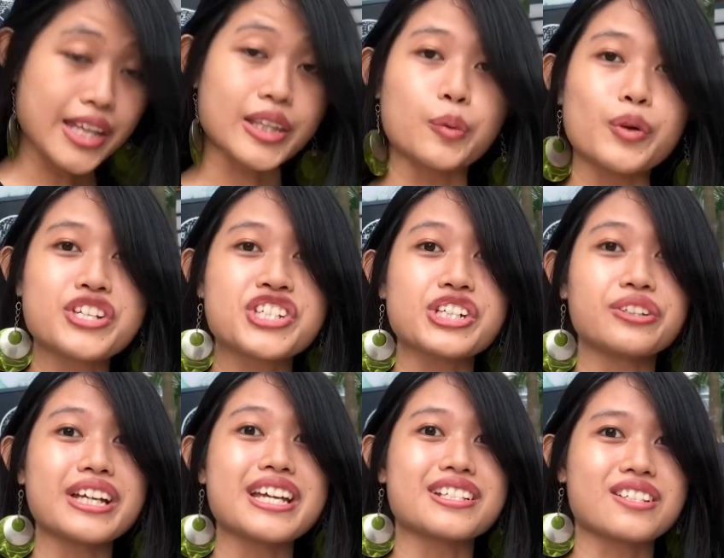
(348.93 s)
The windshield
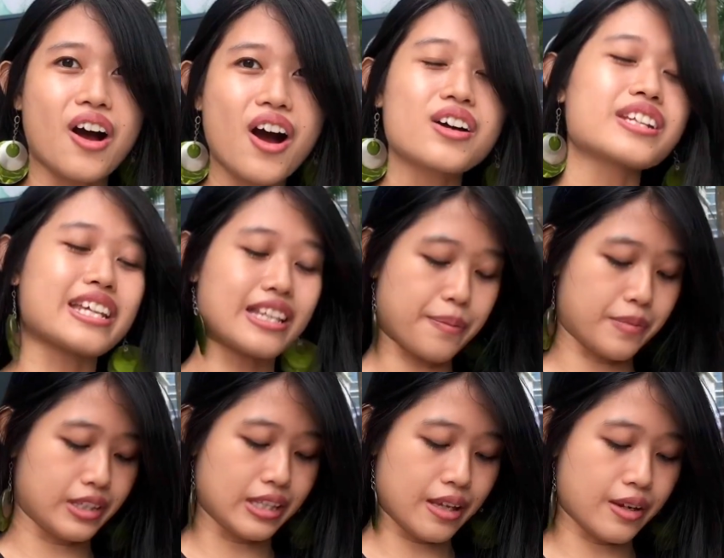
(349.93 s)
is on, the,
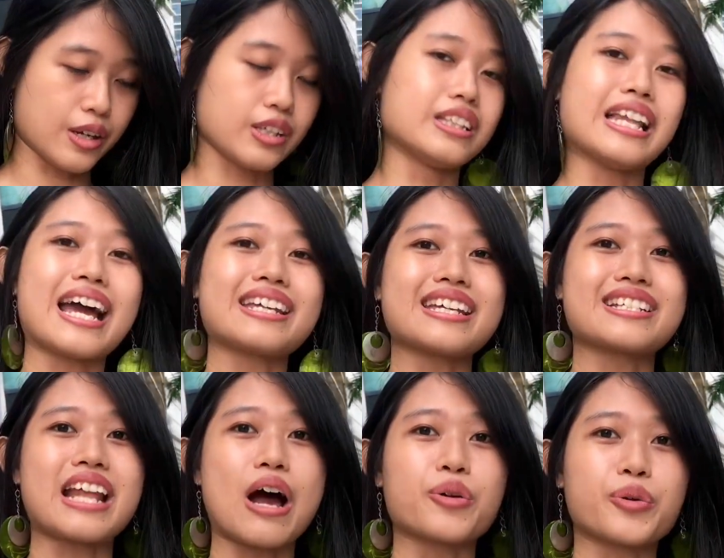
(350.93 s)
the light is
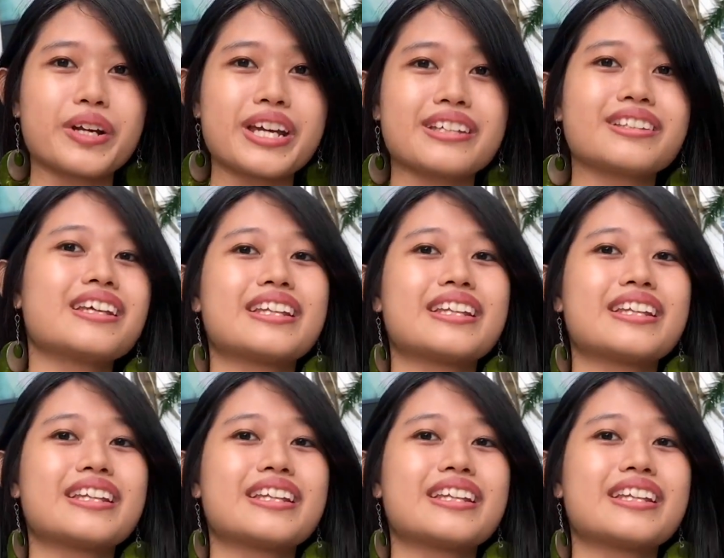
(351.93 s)
now green.